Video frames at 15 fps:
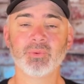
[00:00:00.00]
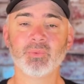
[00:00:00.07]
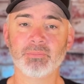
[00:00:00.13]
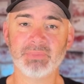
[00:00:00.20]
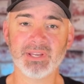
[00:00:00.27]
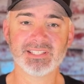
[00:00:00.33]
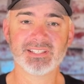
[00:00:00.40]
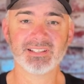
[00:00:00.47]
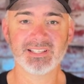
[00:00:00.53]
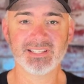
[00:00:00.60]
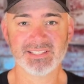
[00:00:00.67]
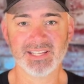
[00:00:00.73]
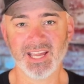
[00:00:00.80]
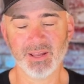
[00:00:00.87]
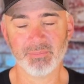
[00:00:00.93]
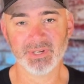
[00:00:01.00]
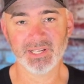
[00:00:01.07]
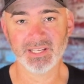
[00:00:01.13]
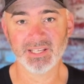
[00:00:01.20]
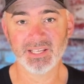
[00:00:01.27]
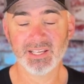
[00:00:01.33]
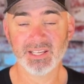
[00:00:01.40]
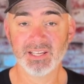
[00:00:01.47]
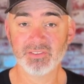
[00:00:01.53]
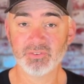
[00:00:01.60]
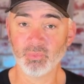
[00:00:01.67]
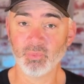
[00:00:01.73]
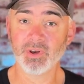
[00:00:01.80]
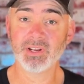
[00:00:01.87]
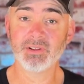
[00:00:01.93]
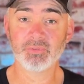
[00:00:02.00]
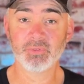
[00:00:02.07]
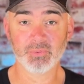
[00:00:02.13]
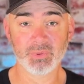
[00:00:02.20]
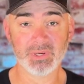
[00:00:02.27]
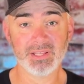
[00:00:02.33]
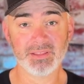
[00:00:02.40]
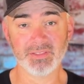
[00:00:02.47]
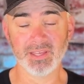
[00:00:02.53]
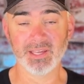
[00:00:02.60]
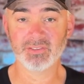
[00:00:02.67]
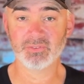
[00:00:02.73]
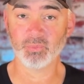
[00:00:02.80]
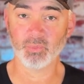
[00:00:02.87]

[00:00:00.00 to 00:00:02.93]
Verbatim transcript: What basically is happening is one of three things.